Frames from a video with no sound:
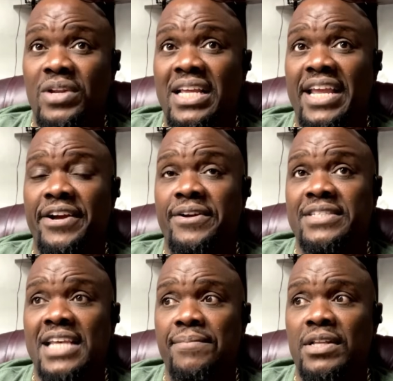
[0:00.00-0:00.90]
they
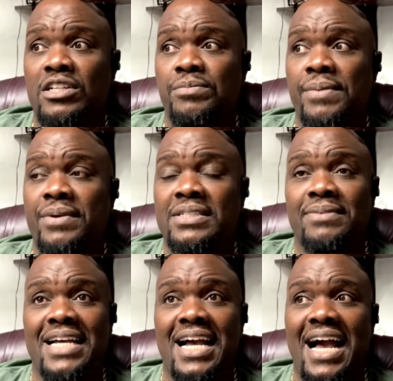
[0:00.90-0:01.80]
irritate me a little bit because I'm like,